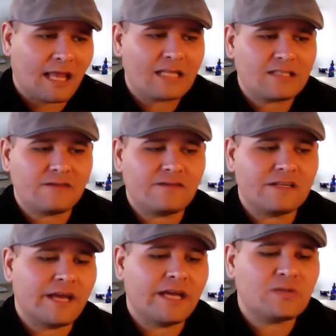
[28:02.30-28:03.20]
lots of
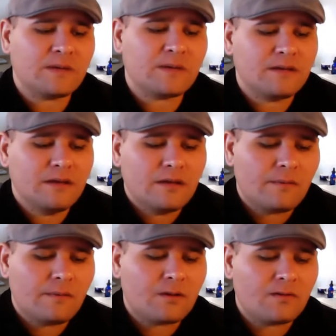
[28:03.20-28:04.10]
engagement.
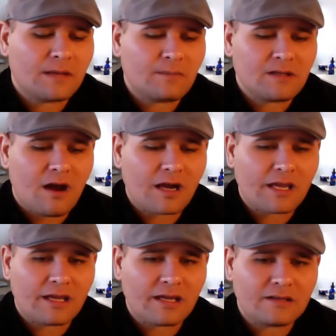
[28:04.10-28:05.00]
People don't like to be
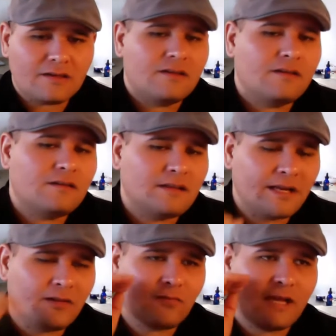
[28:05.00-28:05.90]
talking.
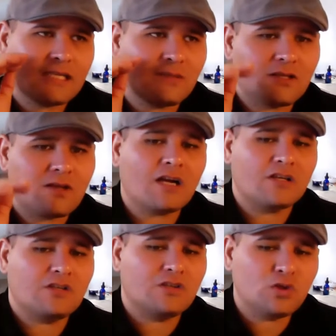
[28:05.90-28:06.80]
They don't like to be
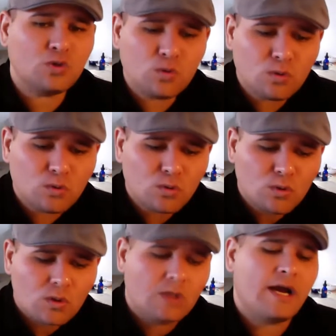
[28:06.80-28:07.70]
talked to.
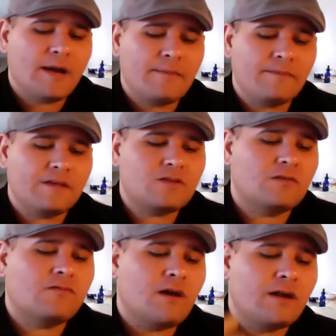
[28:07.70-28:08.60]
They
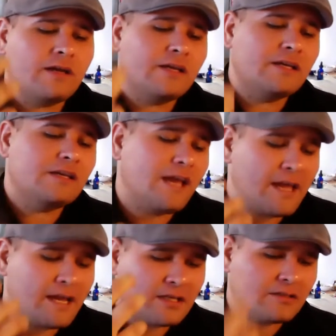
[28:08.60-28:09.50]
sort of want to
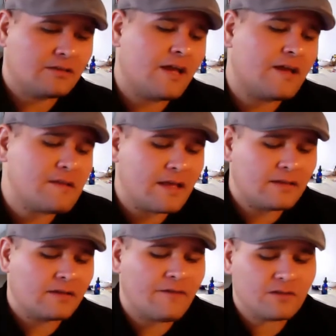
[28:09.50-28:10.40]
engage,
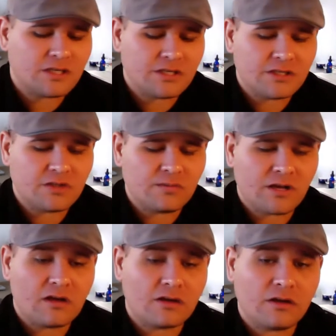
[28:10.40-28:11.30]
and the conversation should
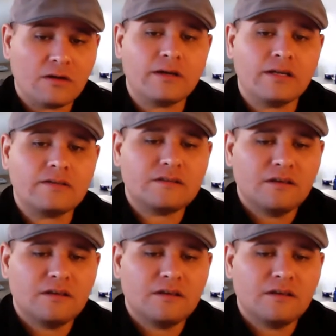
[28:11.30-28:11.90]
be concurrent.